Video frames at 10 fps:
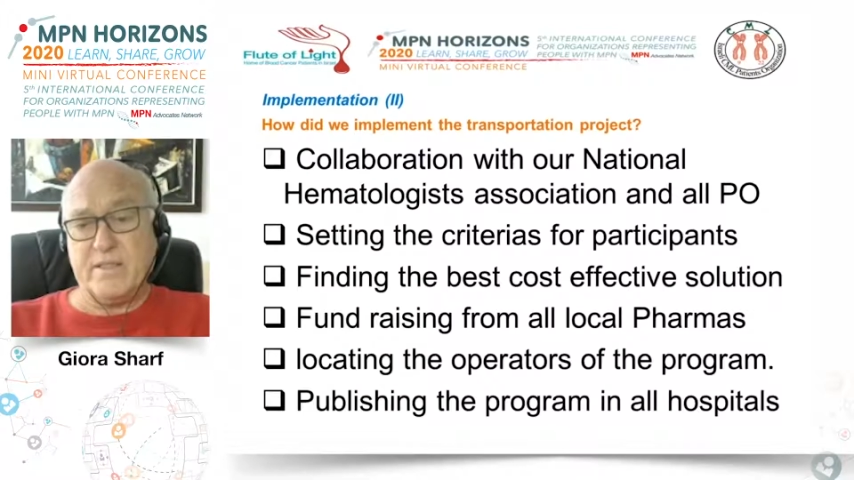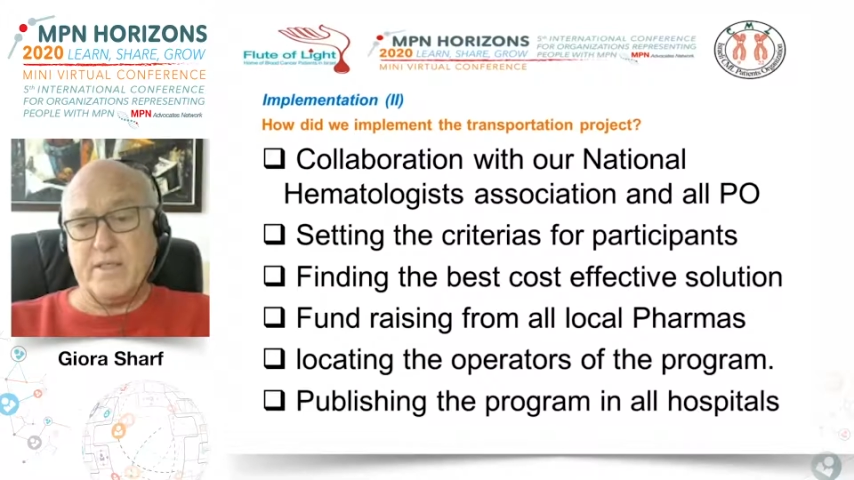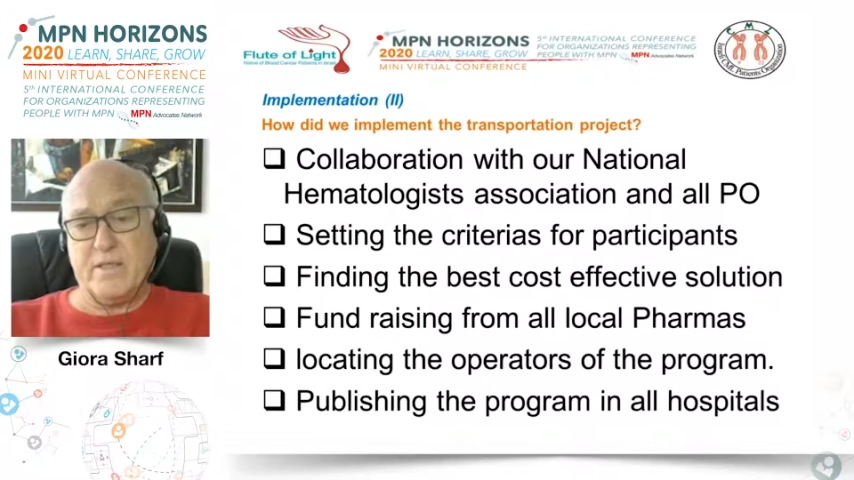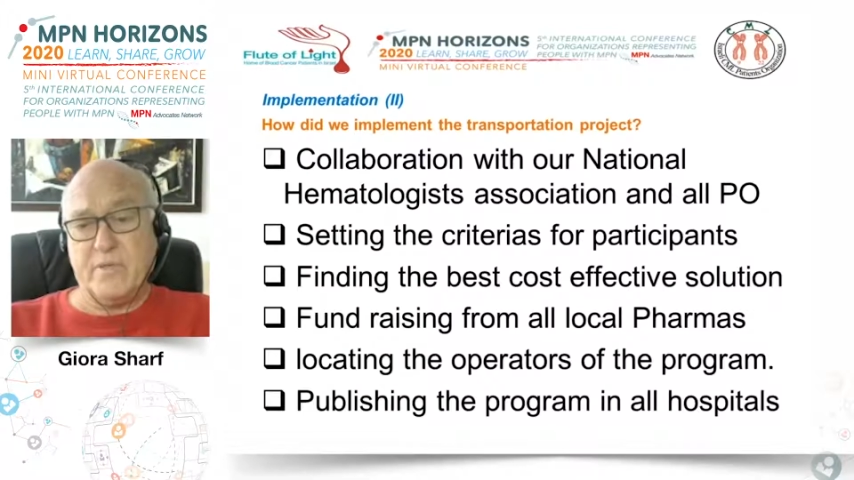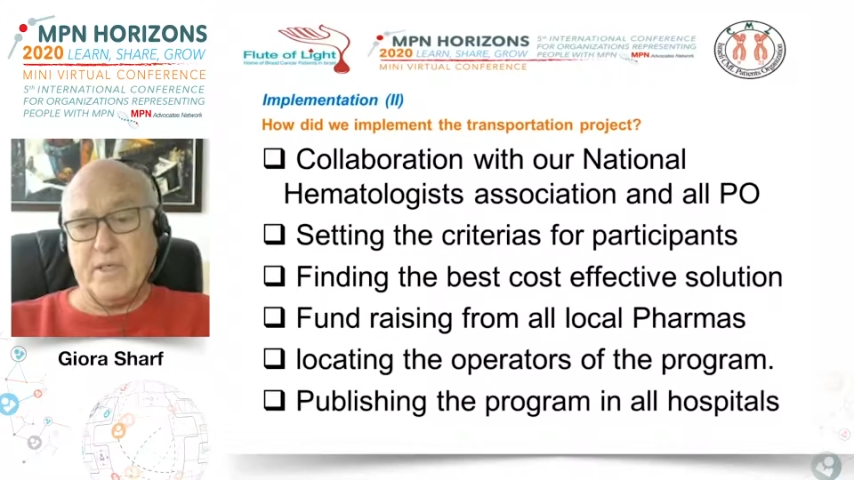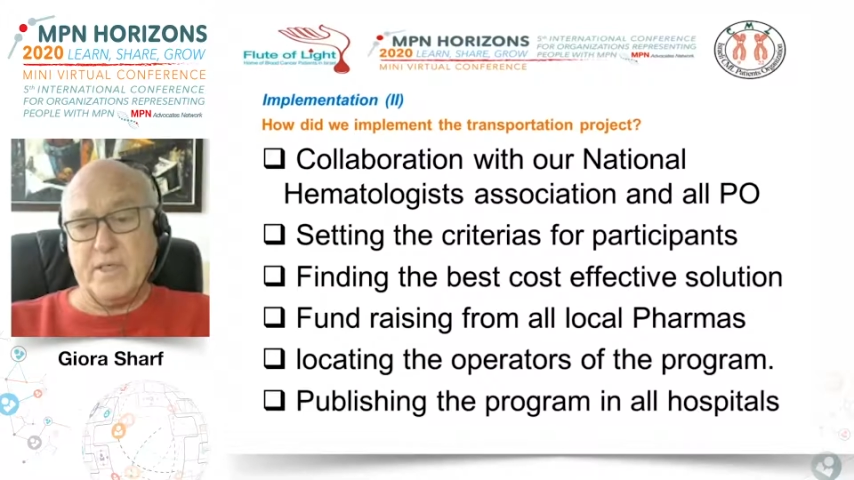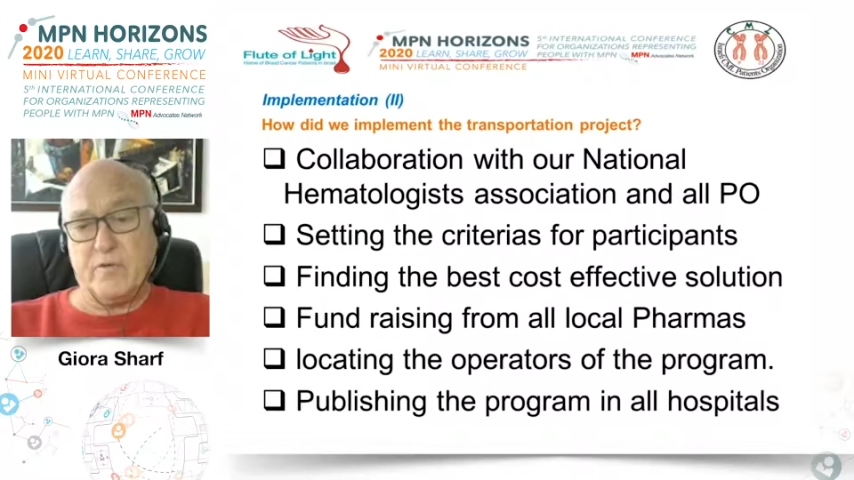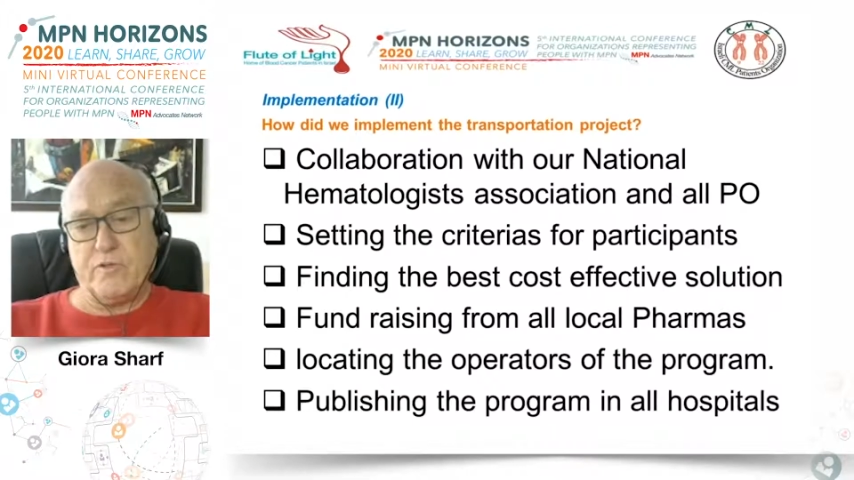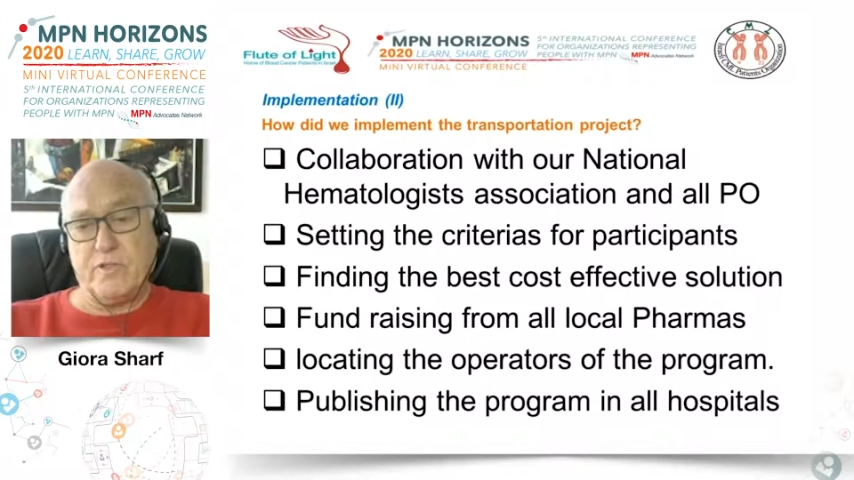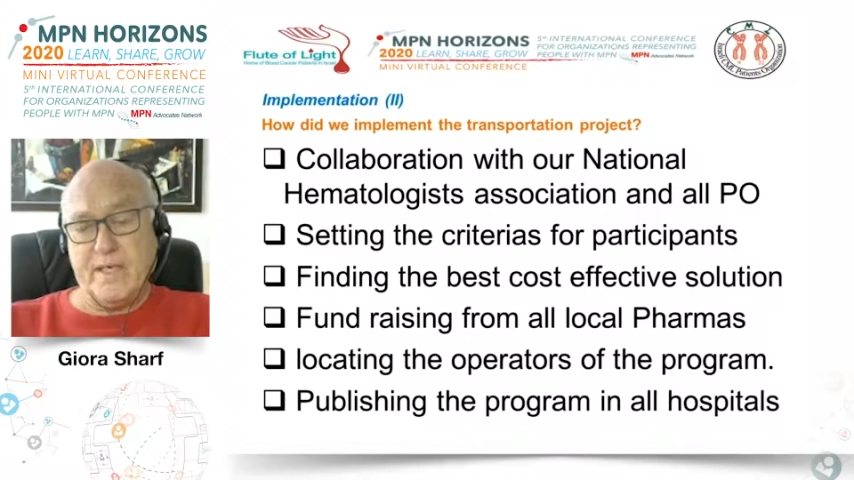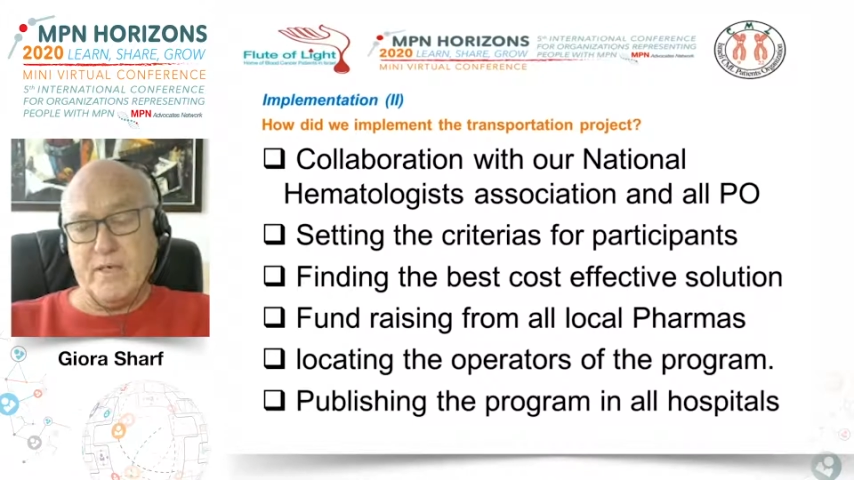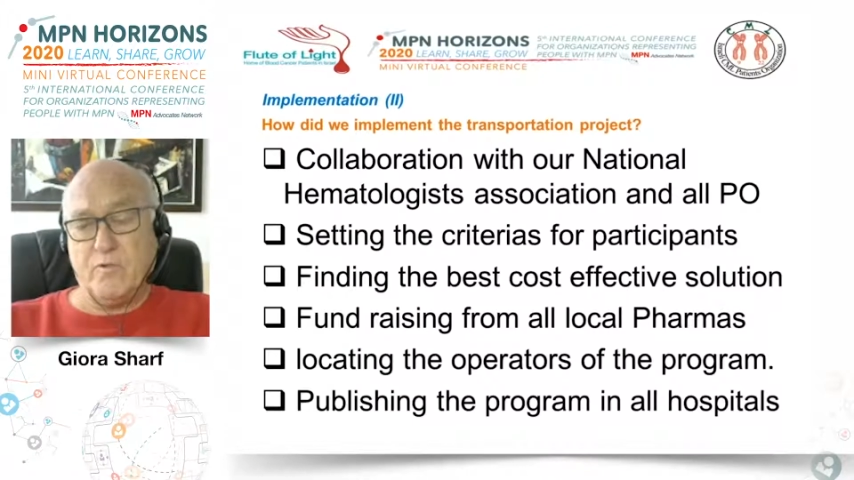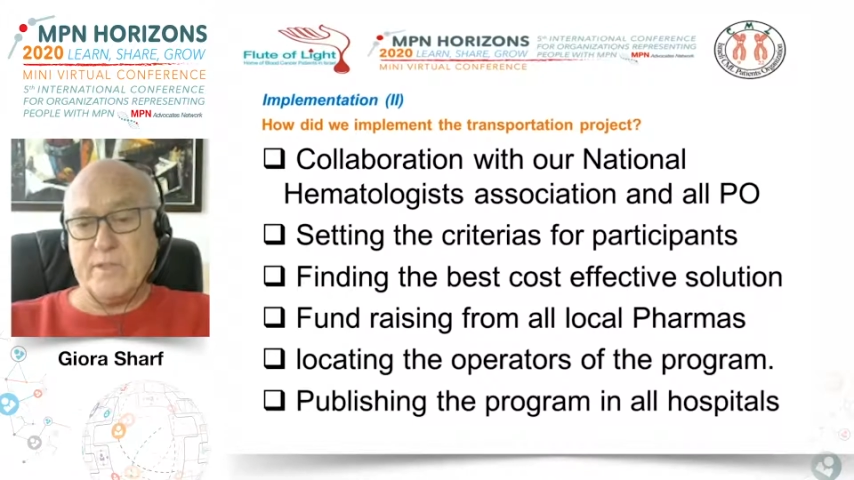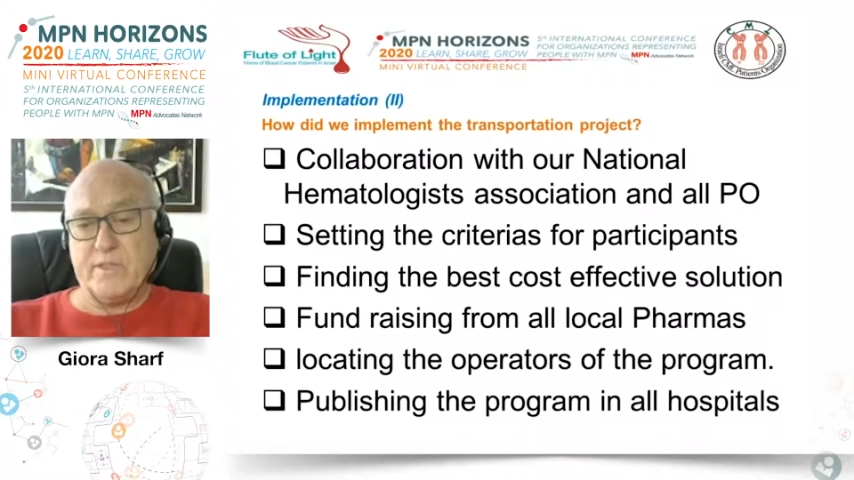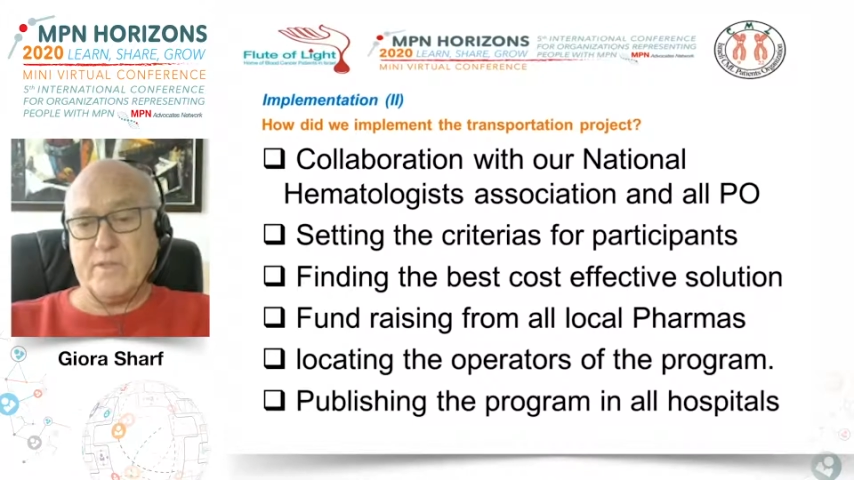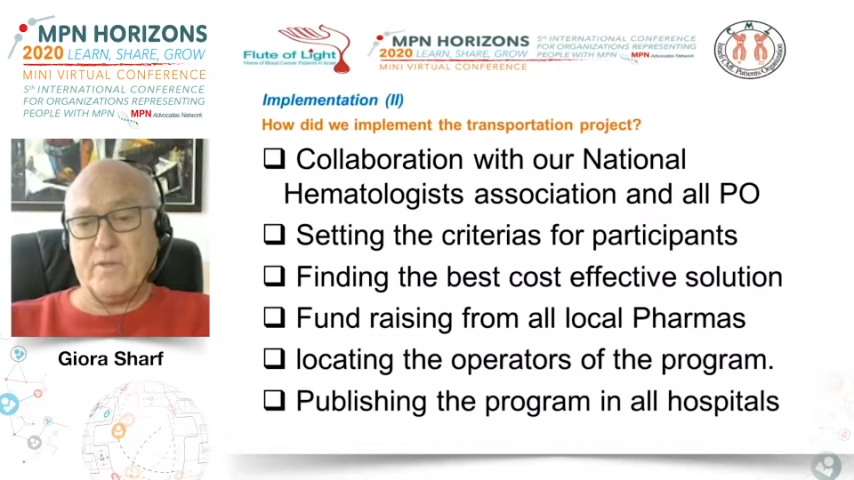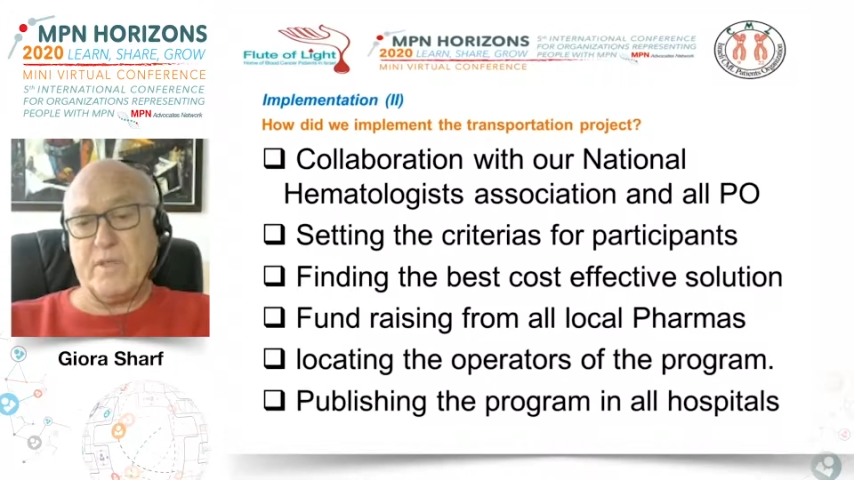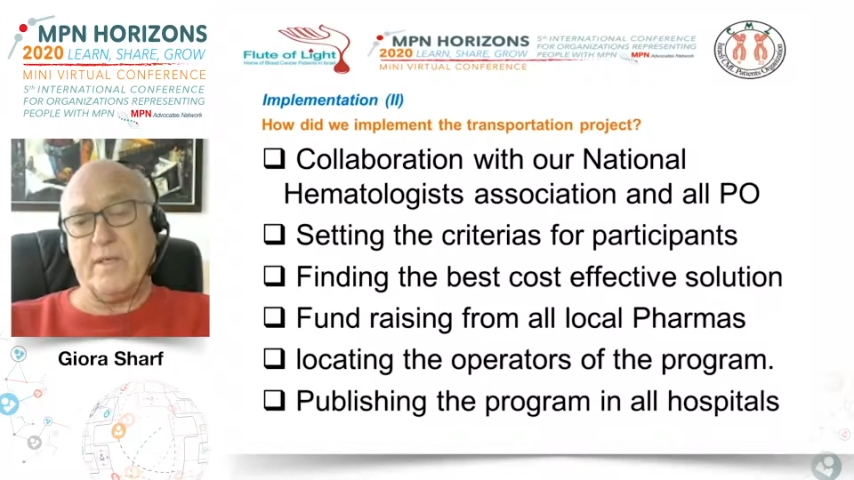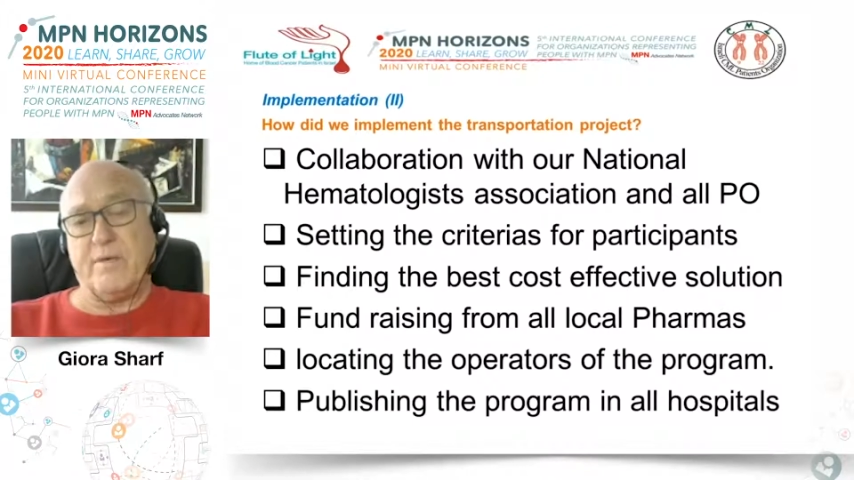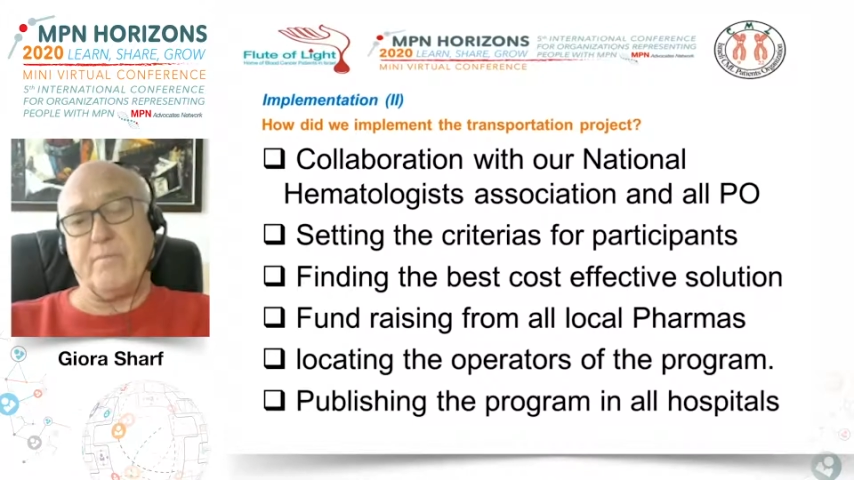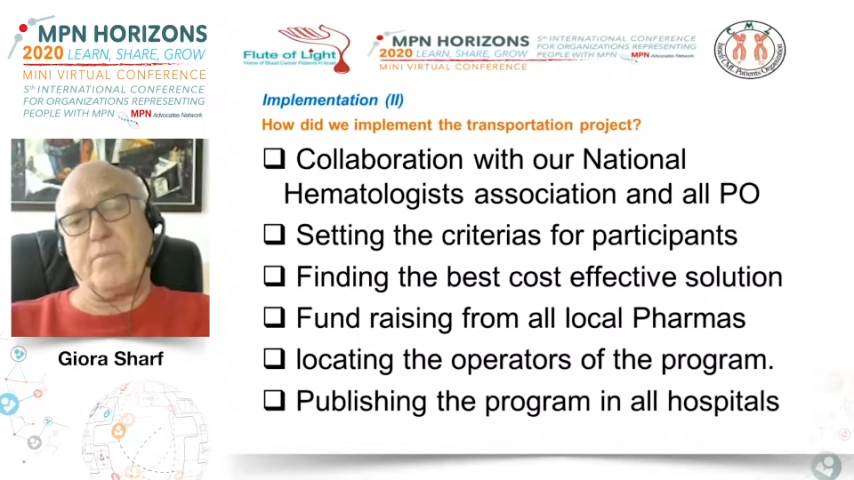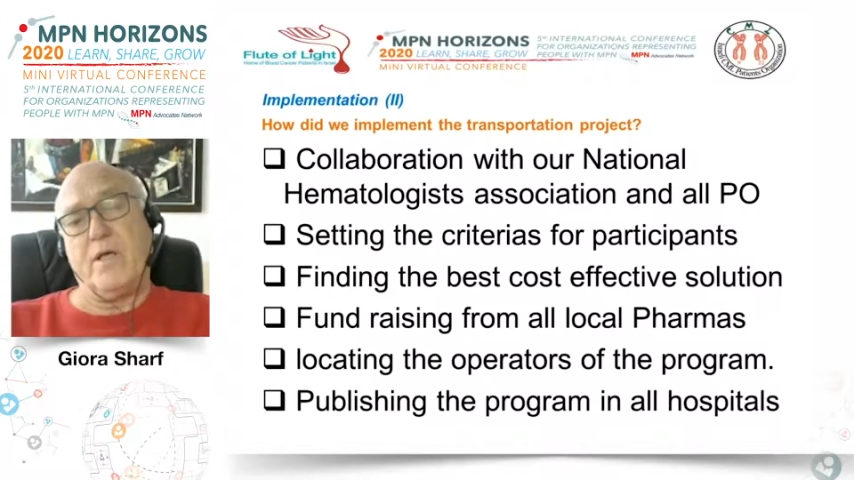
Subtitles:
a really good deal with a